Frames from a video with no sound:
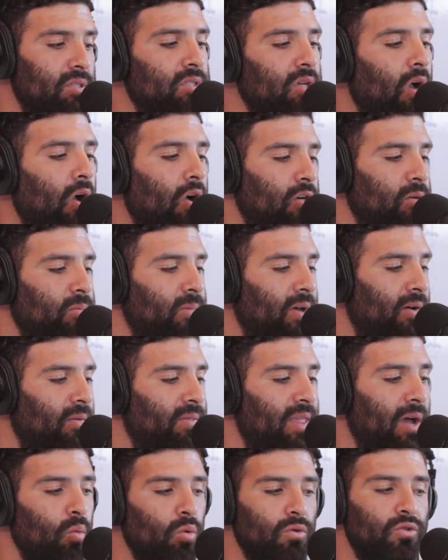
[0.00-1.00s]
to talk
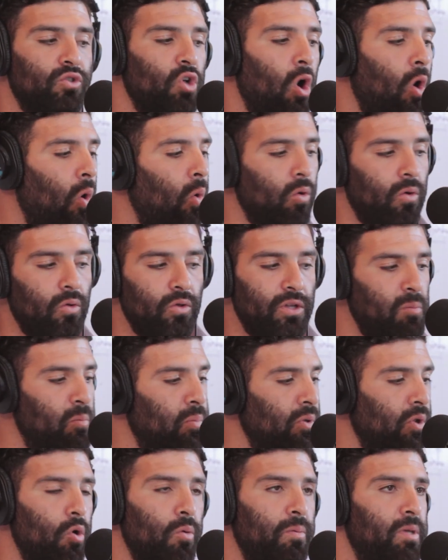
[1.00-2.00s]
about that will totally
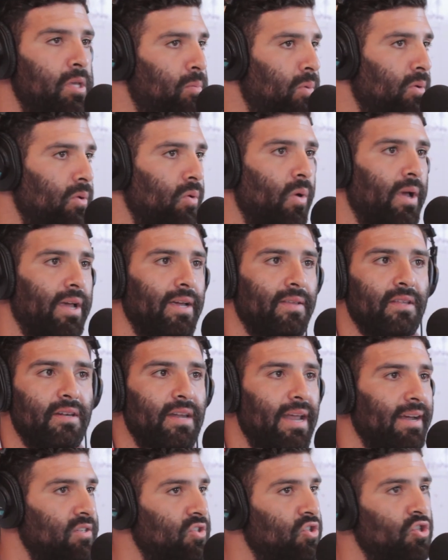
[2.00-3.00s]
blow people away in the
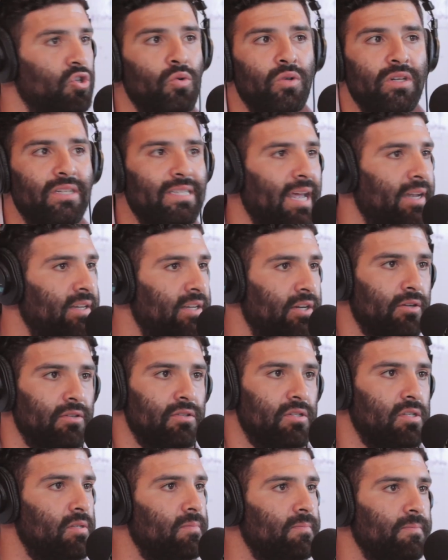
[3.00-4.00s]
next 2 to 10
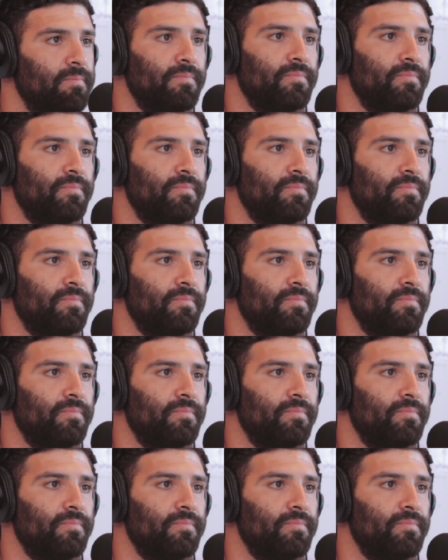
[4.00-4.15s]
years?